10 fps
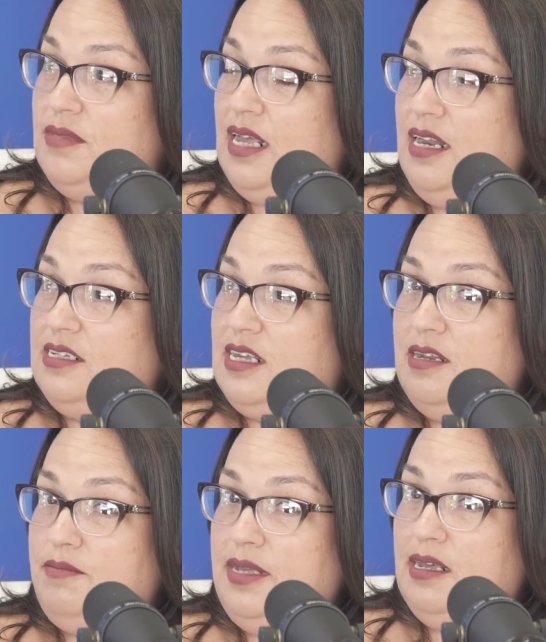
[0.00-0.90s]
And it's
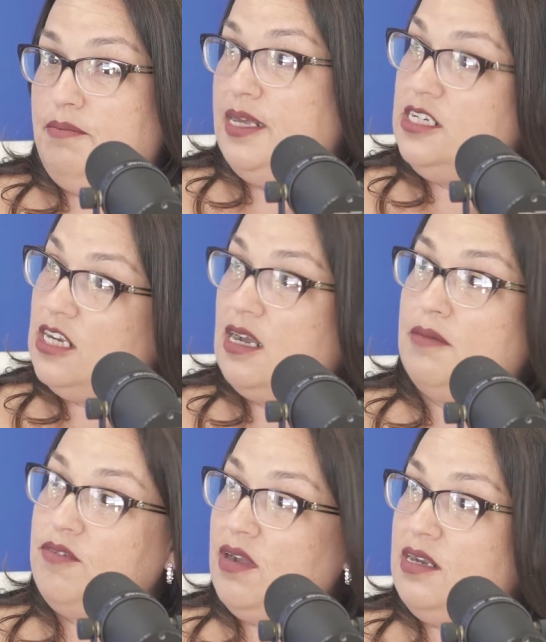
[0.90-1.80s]
going to be a big chunk
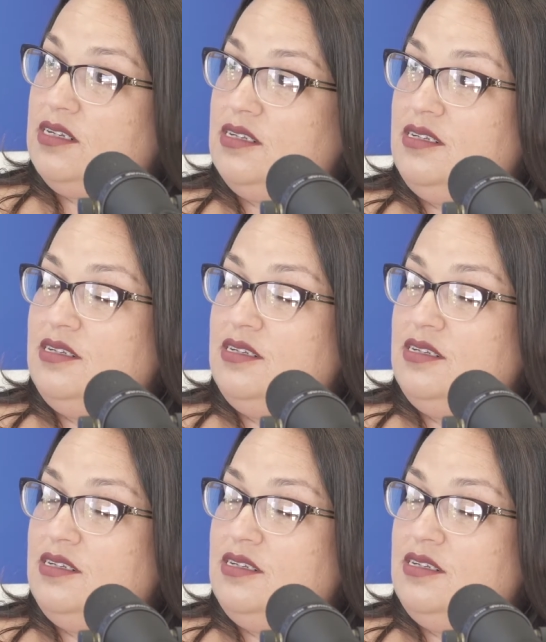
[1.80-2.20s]
up front.